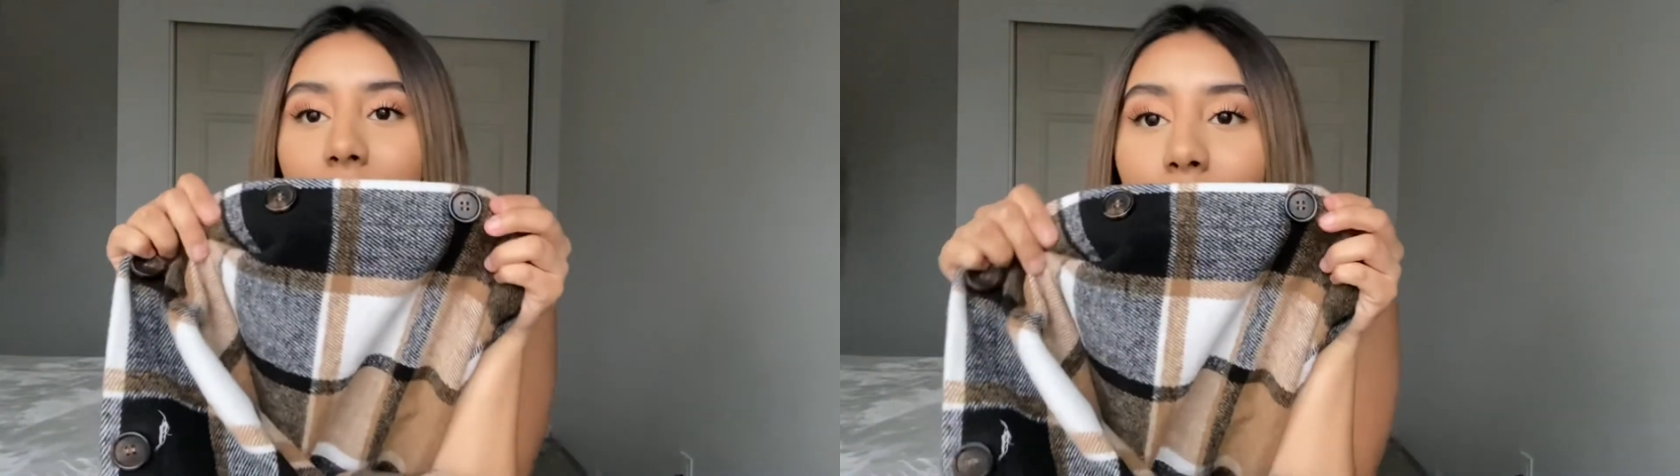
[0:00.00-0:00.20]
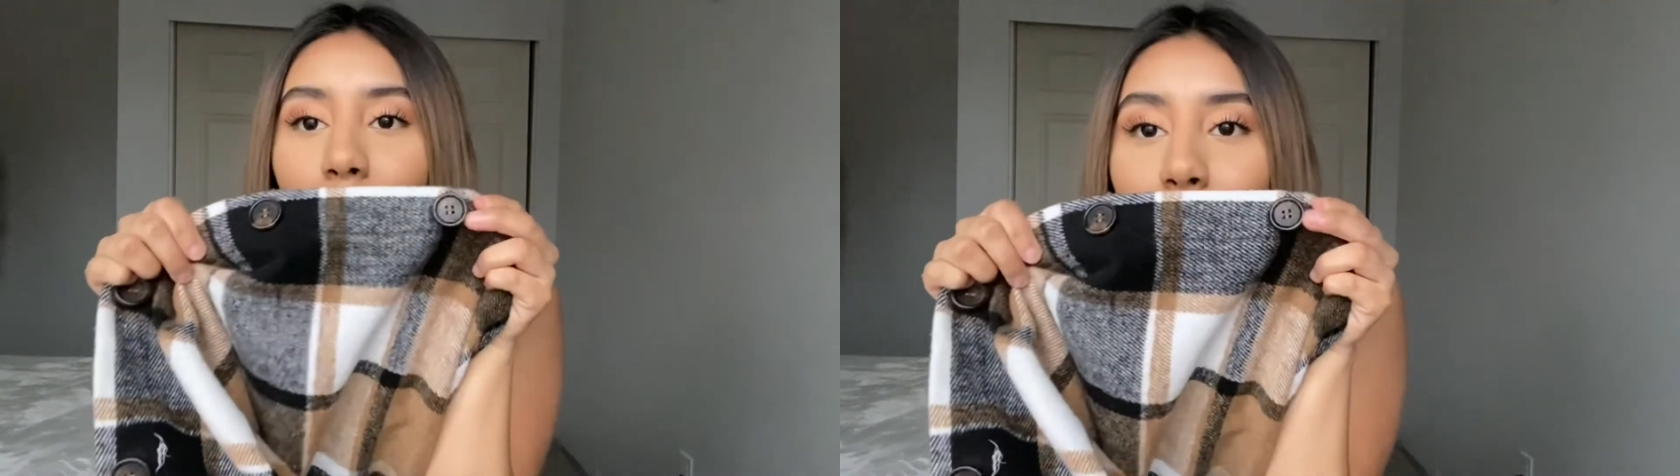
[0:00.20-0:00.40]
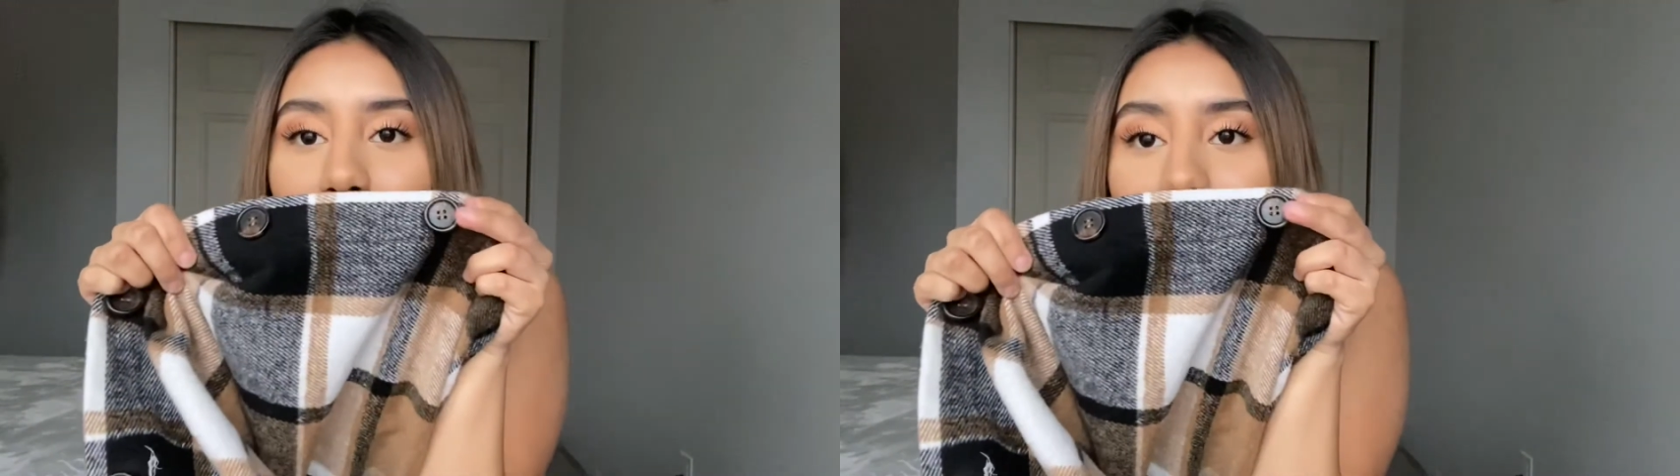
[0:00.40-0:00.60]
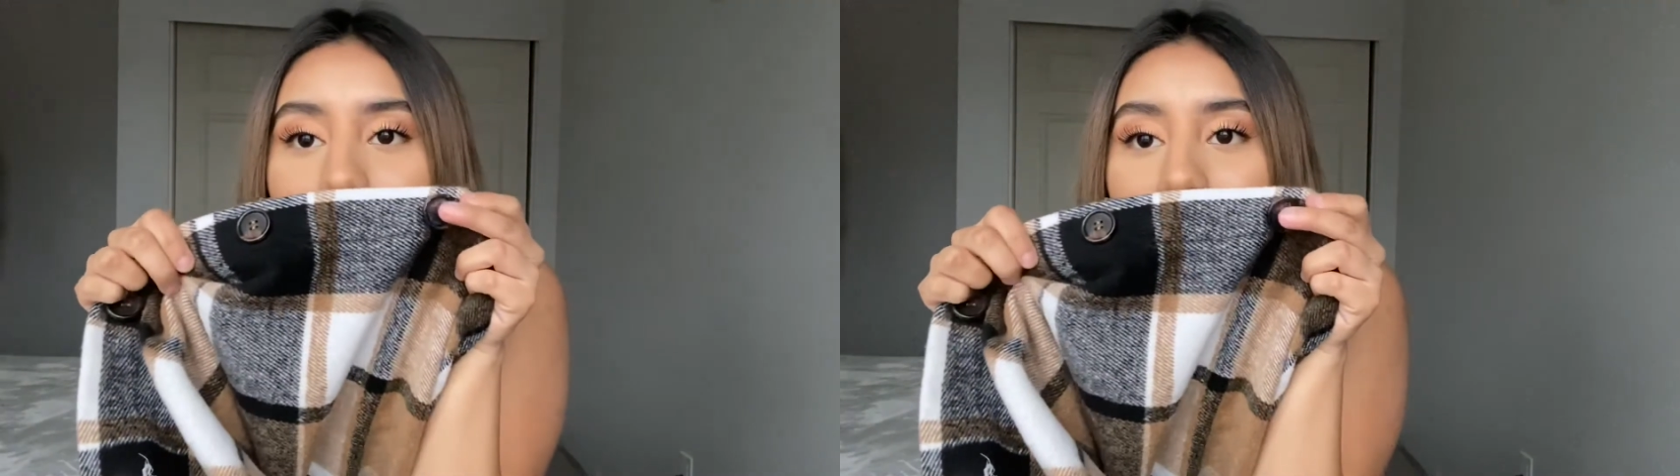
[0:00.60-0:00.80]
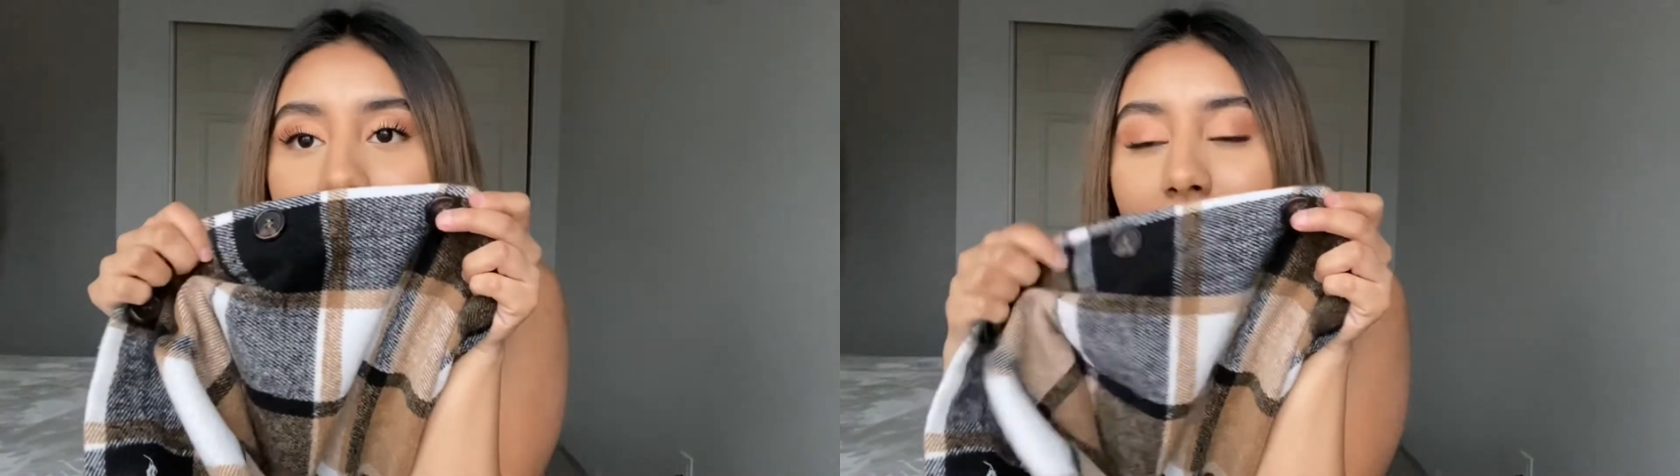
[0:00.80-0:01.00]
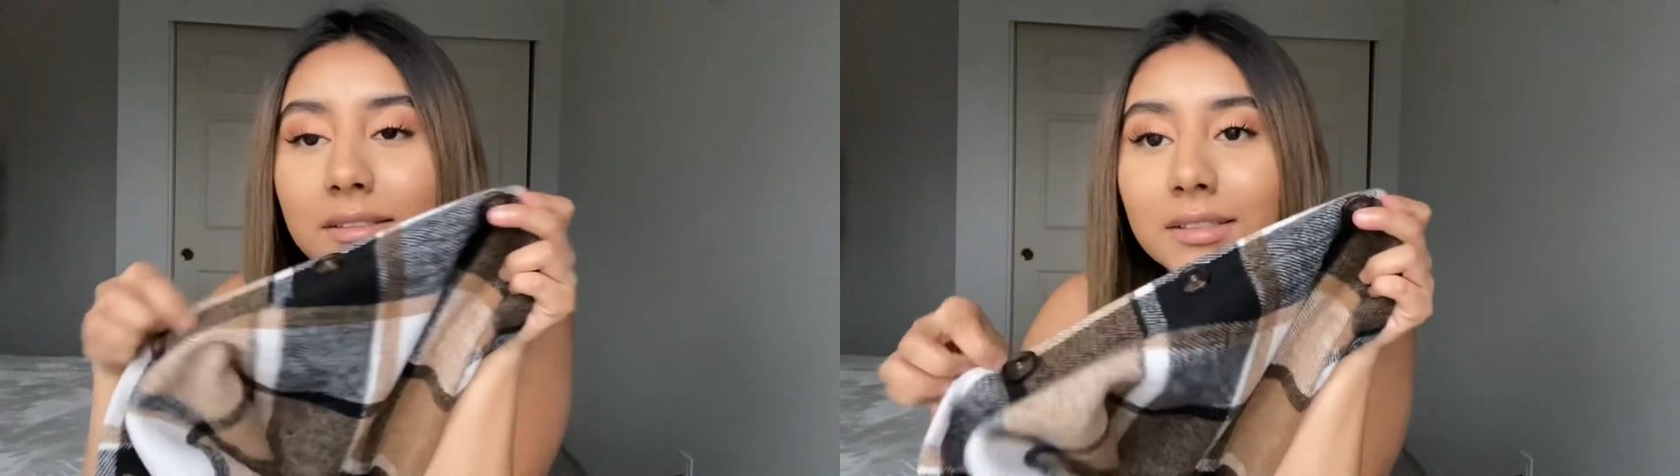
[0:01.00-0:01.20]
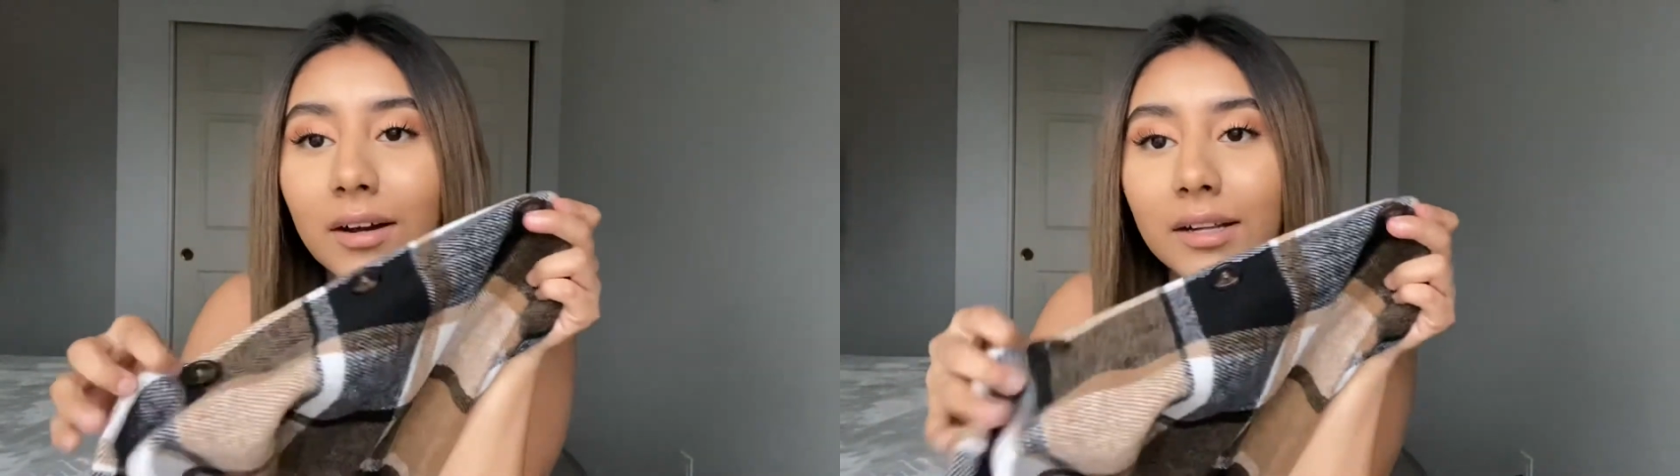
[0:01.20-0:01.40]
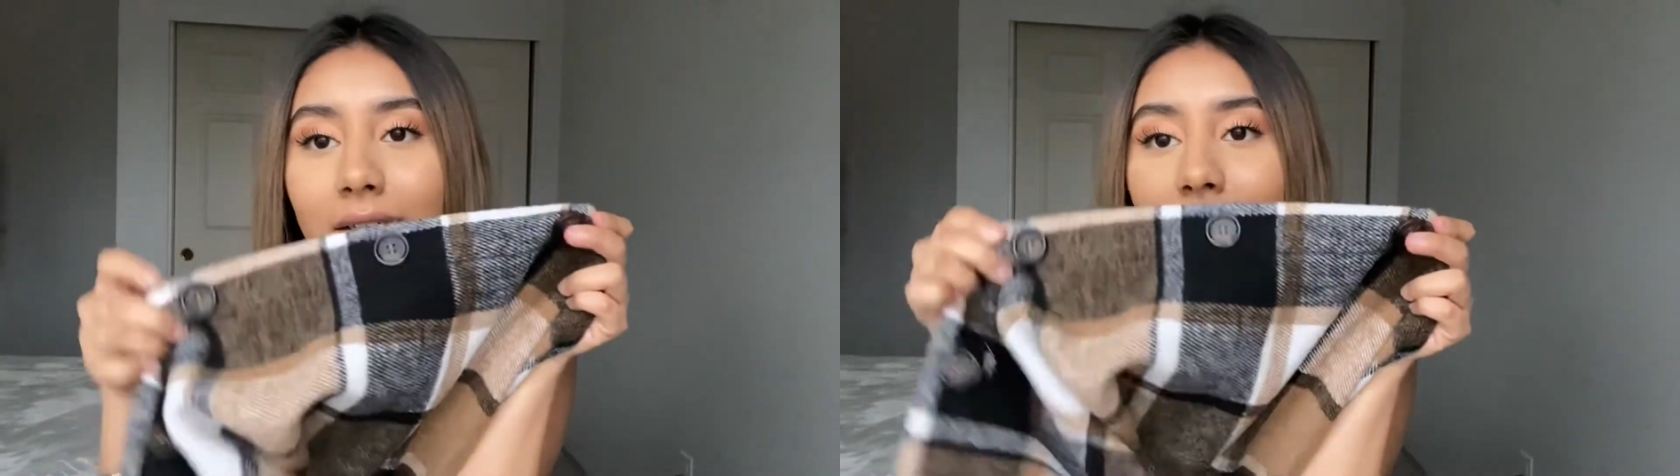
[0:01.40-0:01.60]
cute brown buttons
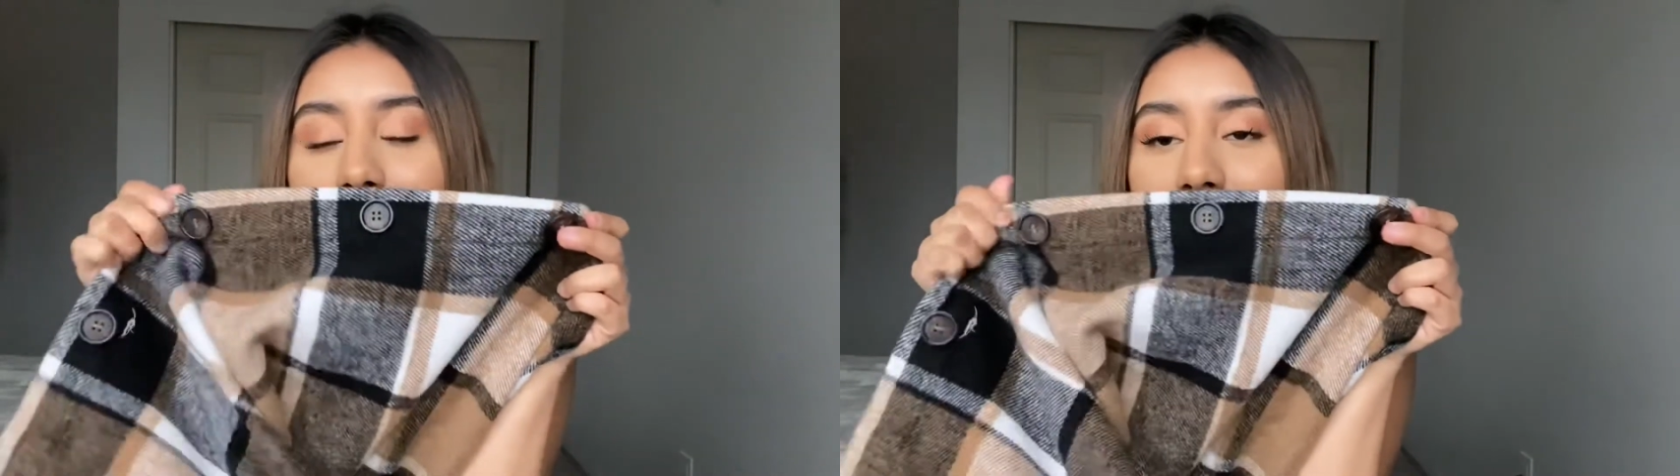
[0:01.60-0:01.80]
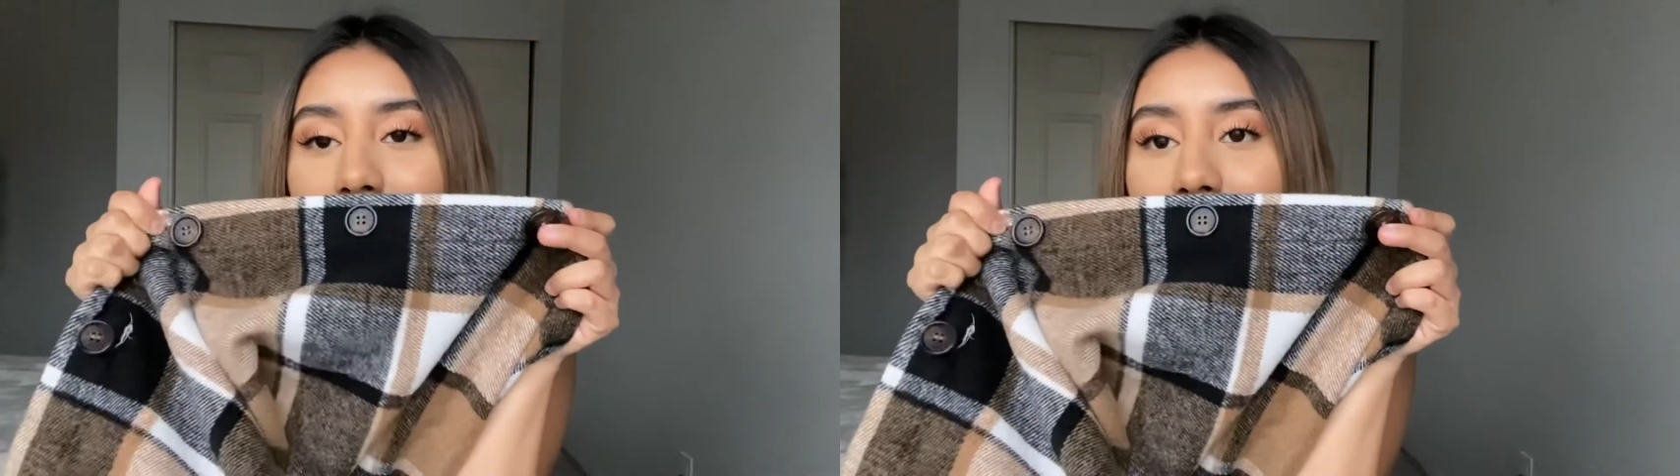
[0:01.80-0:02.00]
on it.